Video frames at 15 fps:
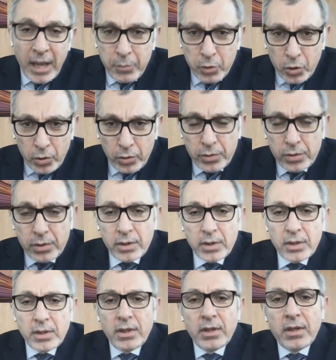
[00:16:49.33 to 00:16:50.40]
neighborhood
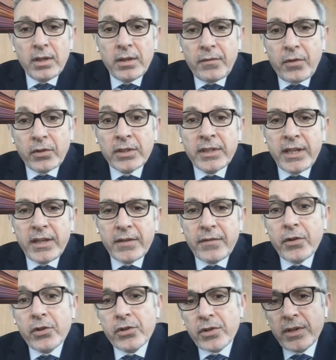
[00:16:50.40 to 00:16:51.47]
for the
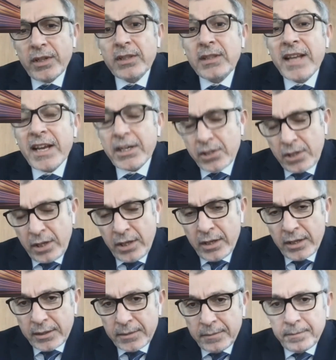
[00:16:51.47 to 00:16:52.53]
near future in next
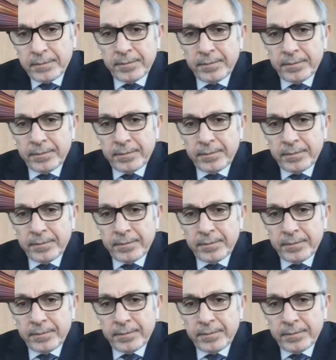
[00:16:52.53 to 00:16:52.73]
year.